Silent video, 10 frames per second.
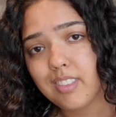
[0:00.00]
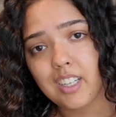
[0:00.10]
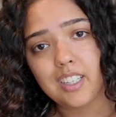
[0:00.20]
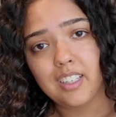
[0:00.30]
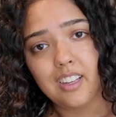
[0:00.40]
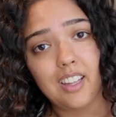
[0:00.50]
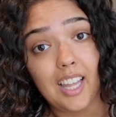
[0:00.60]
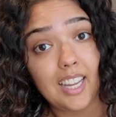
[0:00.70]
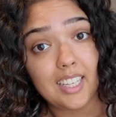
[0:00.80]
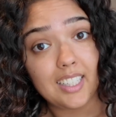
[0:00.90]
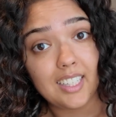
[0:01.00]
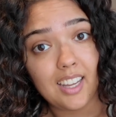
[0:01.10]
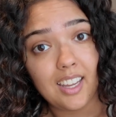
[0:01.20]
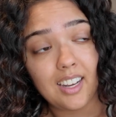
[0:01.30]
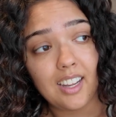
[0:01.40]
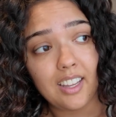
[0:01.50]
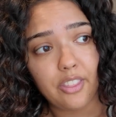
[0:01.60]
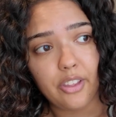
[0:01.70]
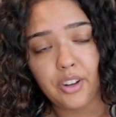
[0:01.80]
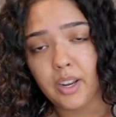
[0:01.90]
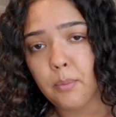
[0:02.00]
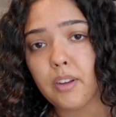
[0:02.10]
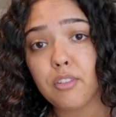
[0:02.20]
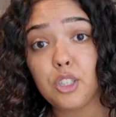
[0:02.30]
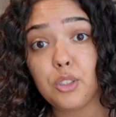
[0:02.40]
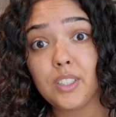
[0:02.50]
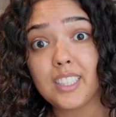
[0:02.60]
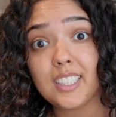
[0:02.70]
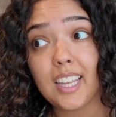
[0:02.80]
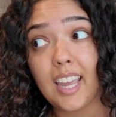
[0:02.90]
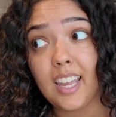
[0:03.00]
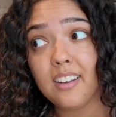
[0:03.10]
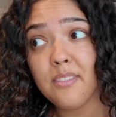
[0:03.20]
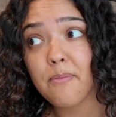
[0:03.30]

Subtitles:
I did not like it, and I thought I'm never doing this again.